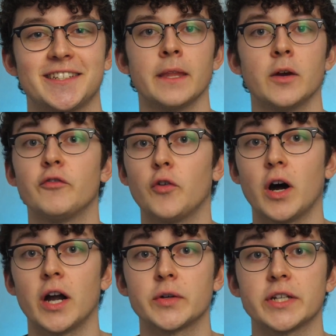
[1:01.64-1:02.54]

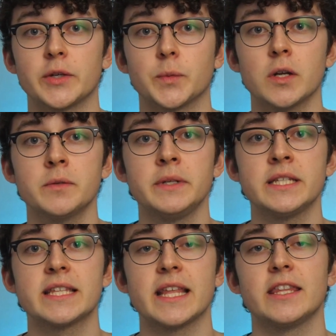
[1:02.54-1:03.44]
401 means
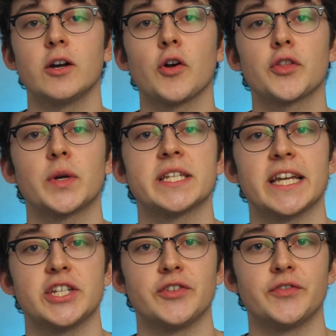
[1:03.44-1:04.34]
that the
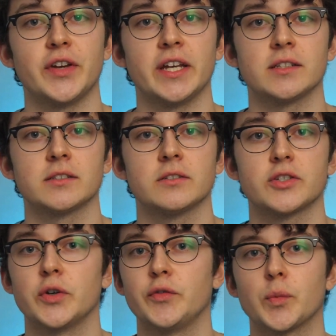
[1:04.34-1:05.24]
authorization failed, so
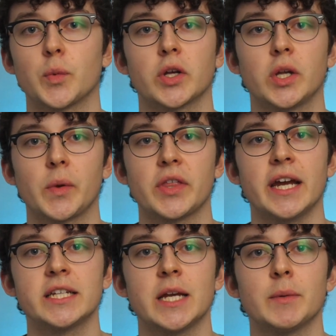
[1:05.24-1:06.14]
if you're working with
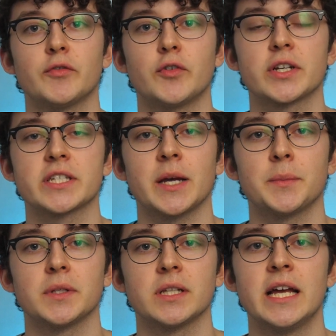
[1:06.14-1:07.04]
Airtable for
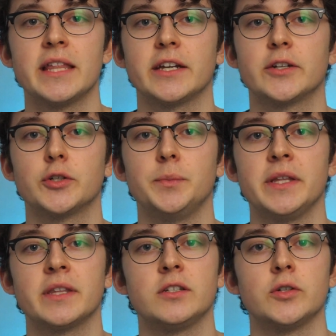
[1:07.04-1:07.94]
example, that could mean
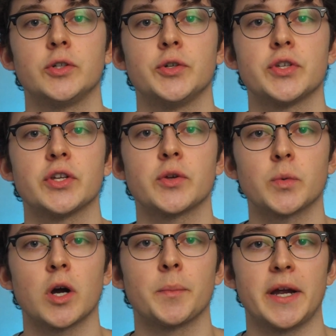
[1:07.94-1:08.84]
that you're using the
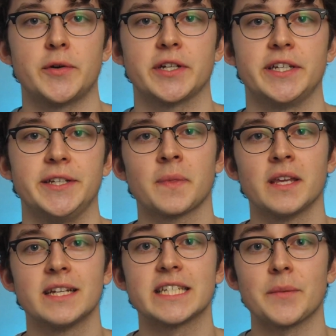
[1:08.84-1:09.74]
wrong bearer key.
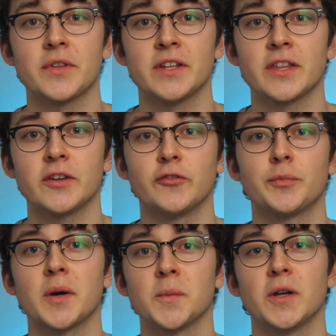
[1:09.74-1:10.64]
Something that you've
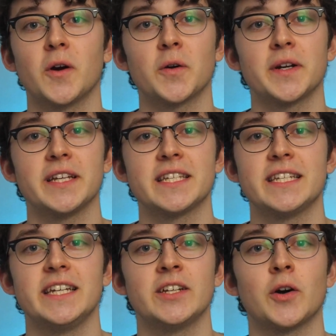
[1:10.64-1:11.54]
probably already
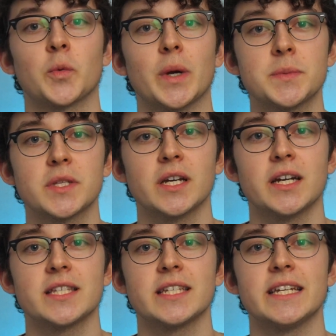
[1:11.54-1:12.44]
seen on
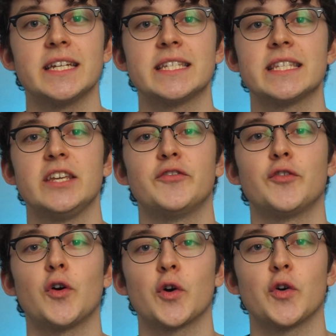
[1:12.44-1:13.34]
websites is the
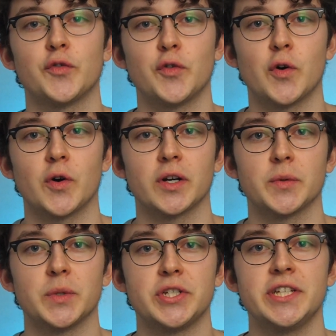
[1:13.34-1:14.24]
404,
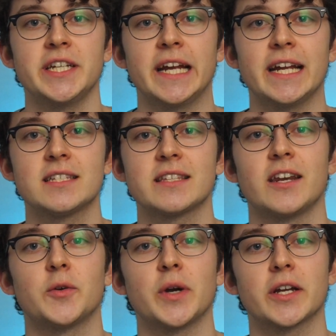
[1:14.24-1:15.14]
which indicates that a
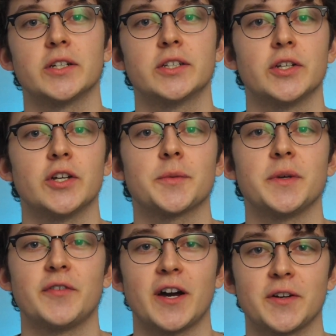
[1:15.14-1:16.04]
record could not be
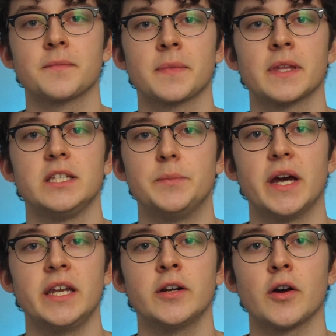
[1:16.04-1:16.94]
found.
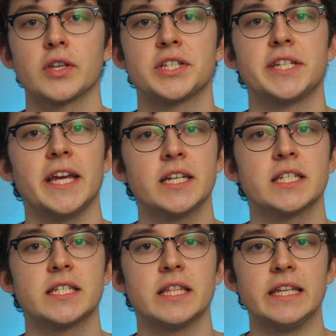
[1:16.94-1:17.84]
Depending on the
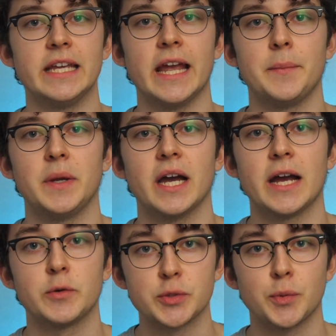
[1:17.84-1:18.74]
status the API
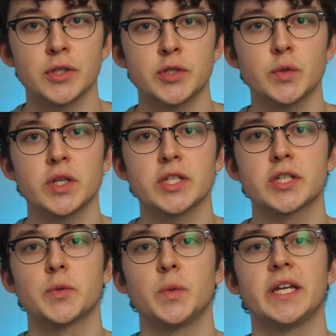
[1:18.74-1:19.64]
responds to us,
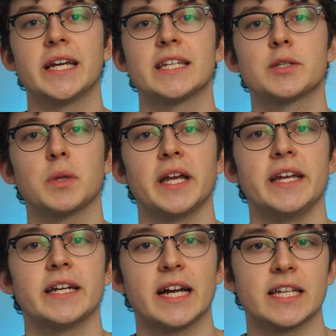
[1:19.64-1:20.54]
we can display a
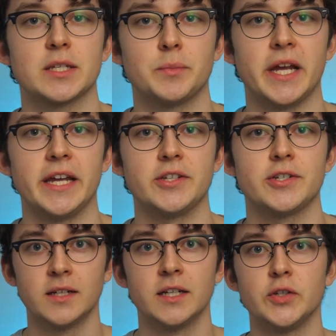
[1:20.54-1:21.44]
custom page.
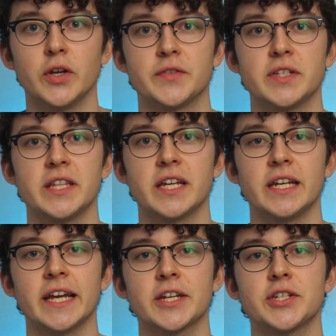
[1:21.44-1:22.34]
You have seen that in
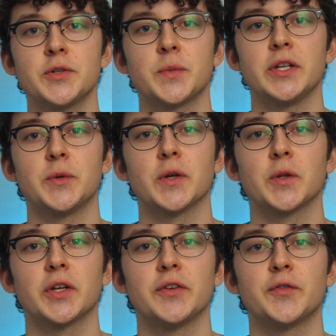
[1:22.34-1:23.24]
action when you were
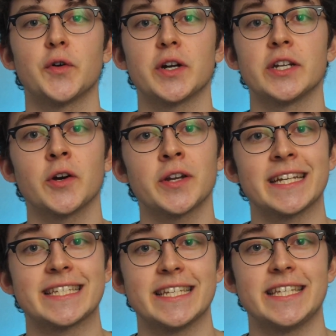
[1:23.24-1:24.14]
looking for a
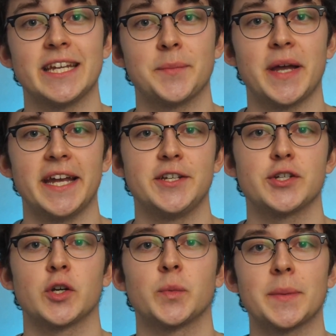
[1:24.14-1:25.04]
non-existing page
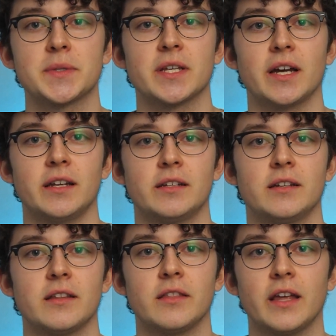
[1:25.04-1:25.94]
on a website.
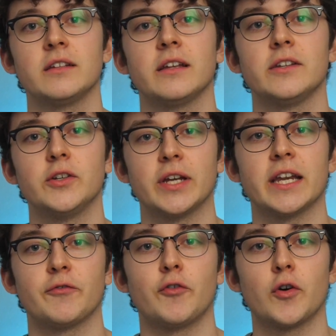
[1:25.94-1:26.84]
Then you get a
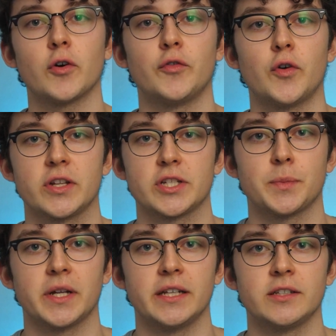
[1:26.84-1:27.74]
404
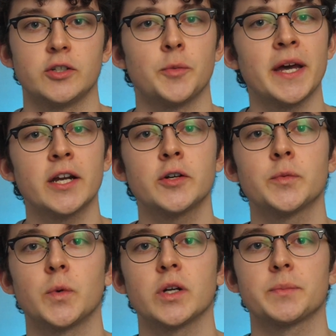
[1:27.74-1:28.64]
displayed, no matter
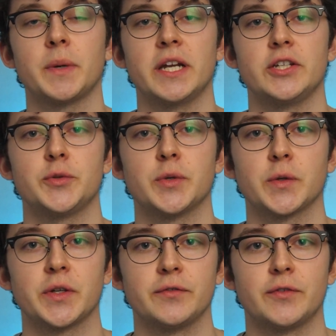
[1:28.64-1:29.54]
what page you were
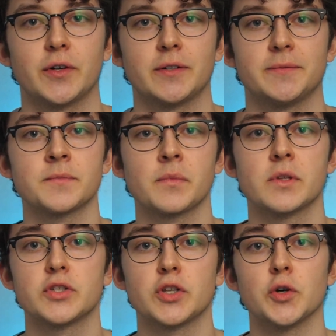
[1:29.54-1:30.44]
looking for.
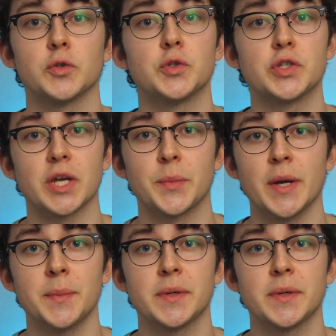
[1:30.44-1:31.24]
So to sum up,